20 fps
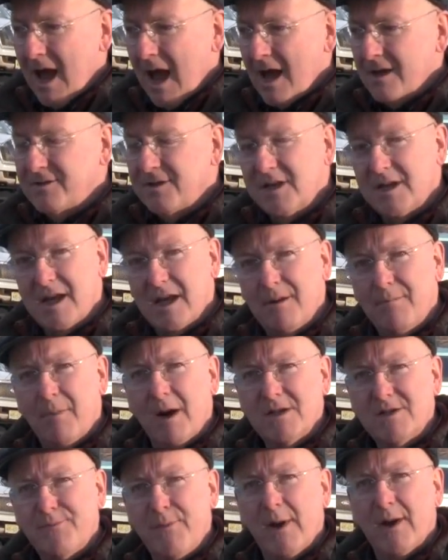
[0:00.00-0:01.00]
And so you get a
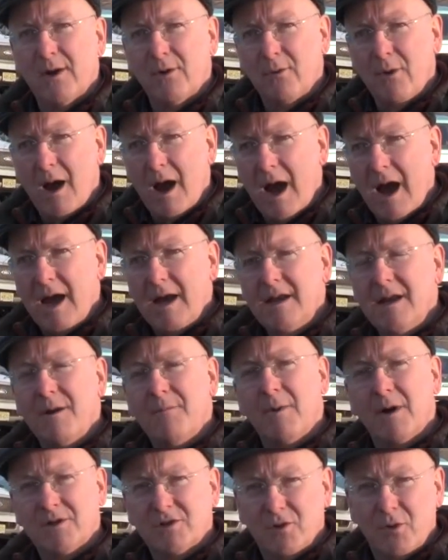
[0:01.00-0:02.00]
much better ride,
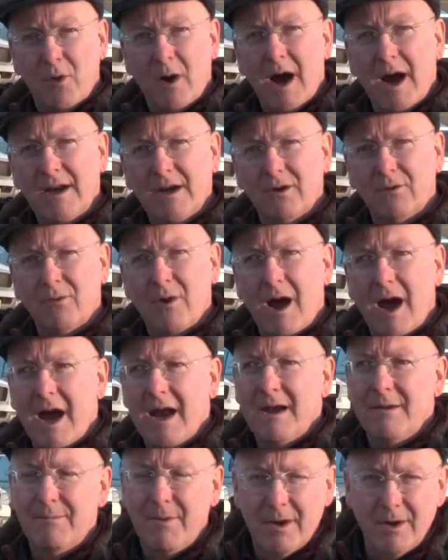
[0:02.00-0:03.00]
a much quieter
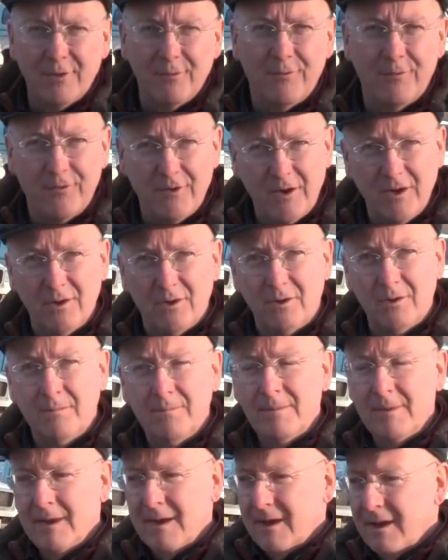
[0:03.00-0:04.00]
ride, a better feel.
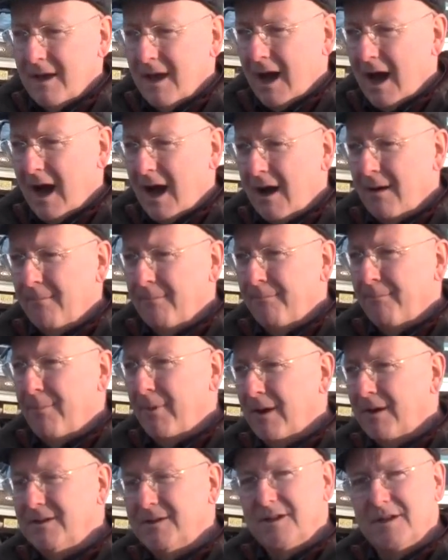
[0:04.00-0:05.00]

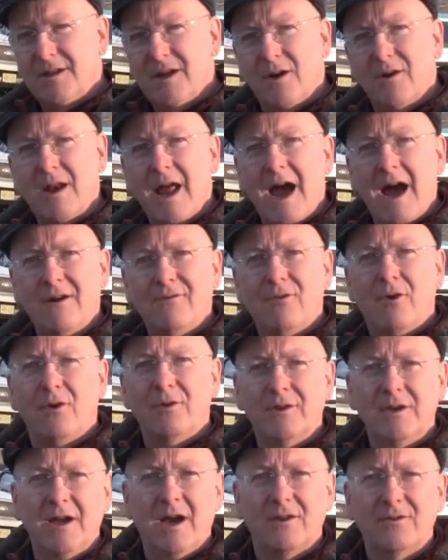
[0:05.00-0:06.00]
But you don't have
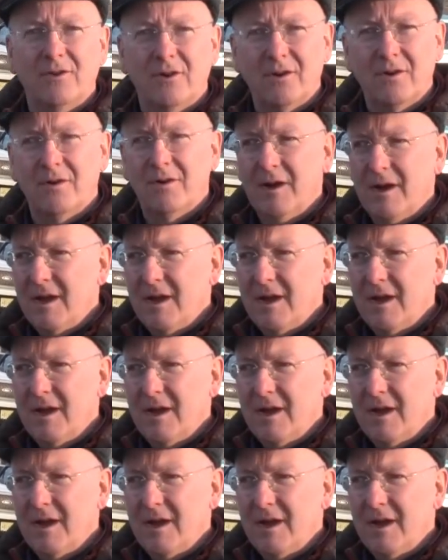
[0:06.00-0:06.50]
all the other...